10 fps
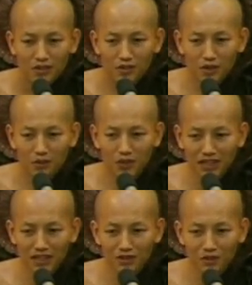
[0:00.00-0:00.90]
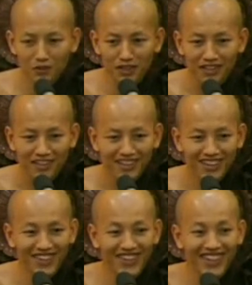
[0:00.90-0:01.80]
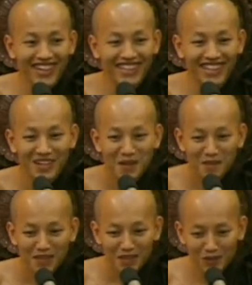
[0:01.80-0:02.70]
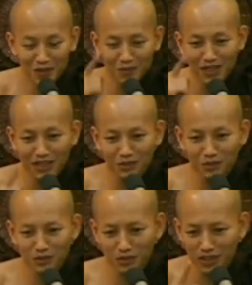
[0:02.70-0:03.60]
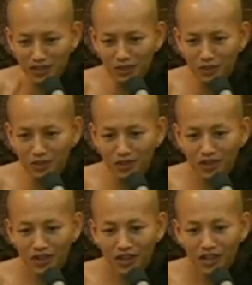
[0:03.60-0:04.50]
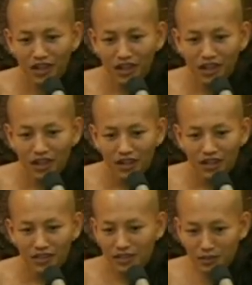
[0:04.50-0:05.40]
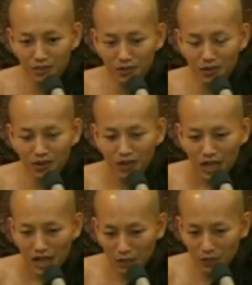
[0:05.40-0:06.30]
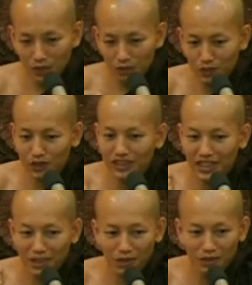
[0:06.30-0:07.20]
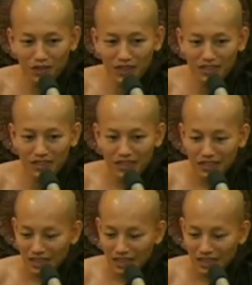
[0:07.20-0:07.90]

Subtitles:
you are very stupid. Like that. You are very stupid. You didn't know. Do you know if you put the rabbit